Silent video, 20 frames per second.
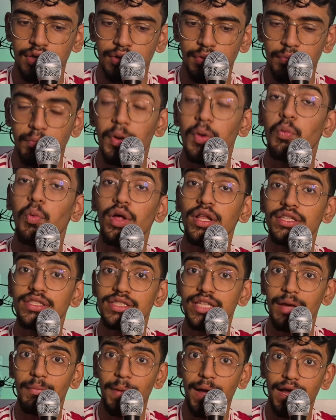But once
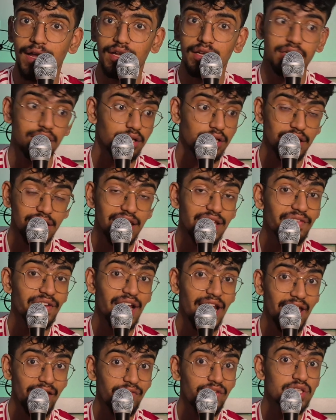they're back, even
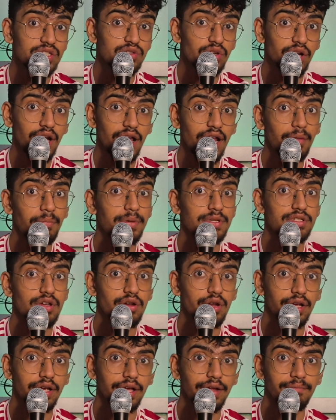Heaven's going to help us out
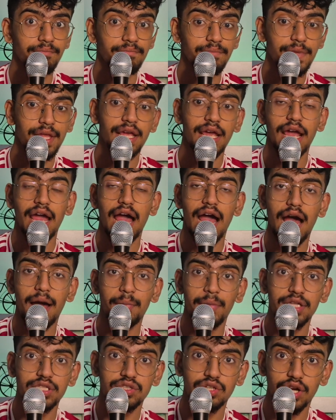again.
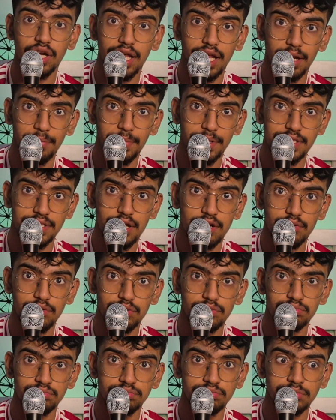Ahmad's going to help us out.
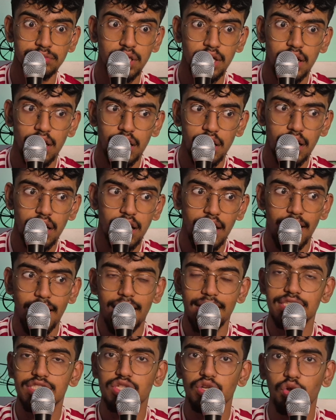
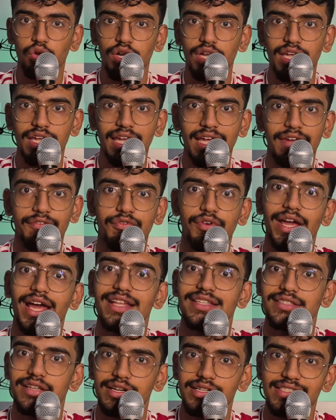And slowly, if we had
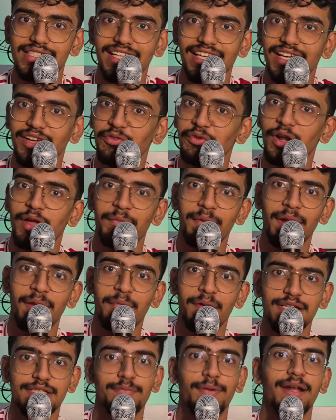Zirkzee, it would have been a
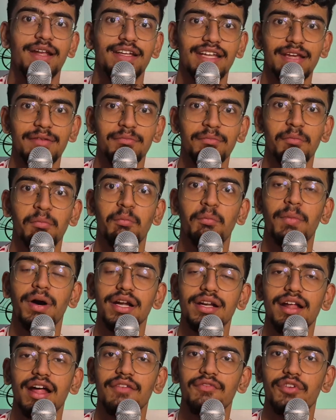much better team.
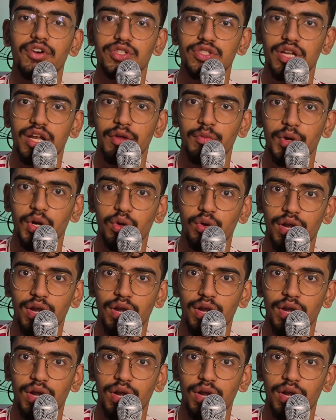But unfortunately, we don't